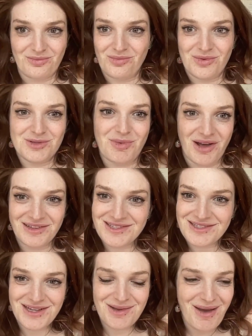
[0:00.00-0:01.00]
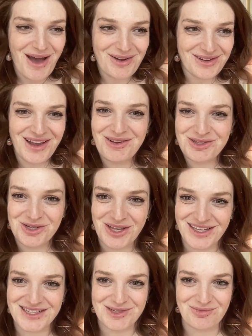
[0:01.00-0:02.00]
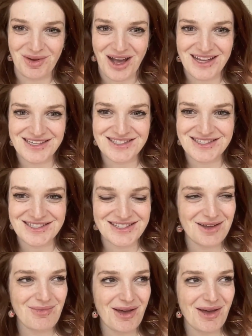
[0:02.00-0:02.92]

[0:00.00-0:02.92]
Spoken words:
response about, and I was really surprised about